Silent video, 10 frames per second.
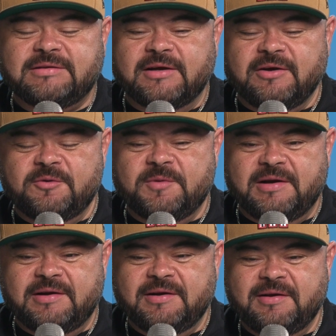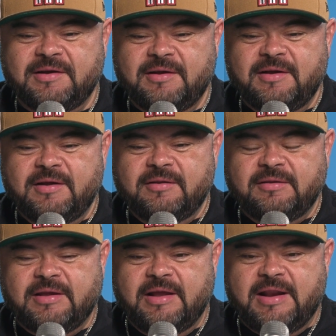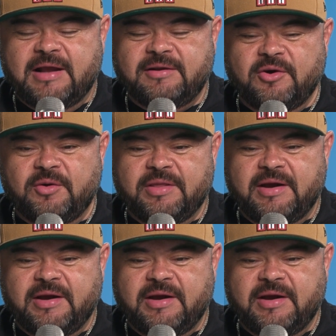a good one. Cannot go there.